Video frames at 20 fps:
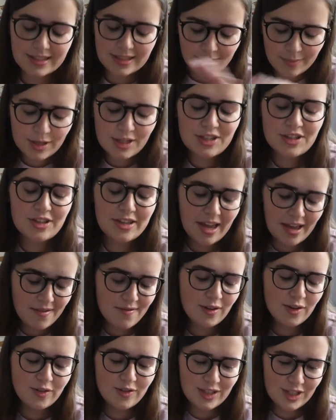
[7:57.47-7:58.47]
Sometimes you can get
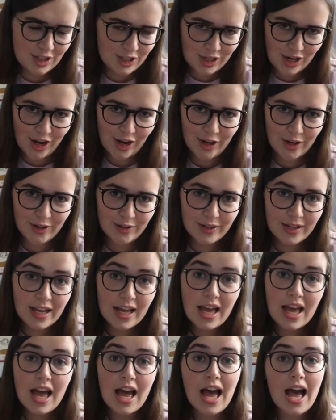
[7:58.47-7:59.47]
involved in a show
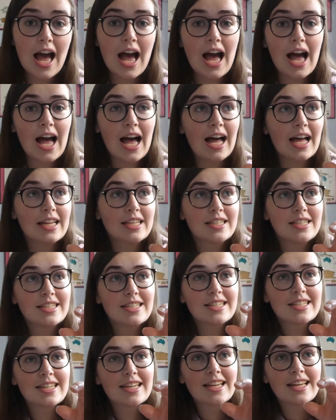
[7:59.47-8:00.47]

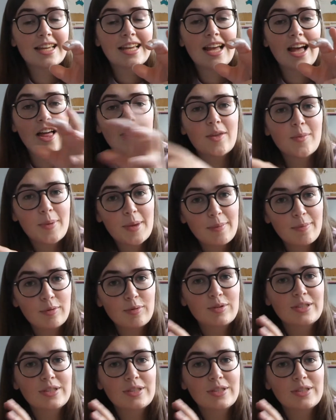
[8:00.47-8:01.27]
and other people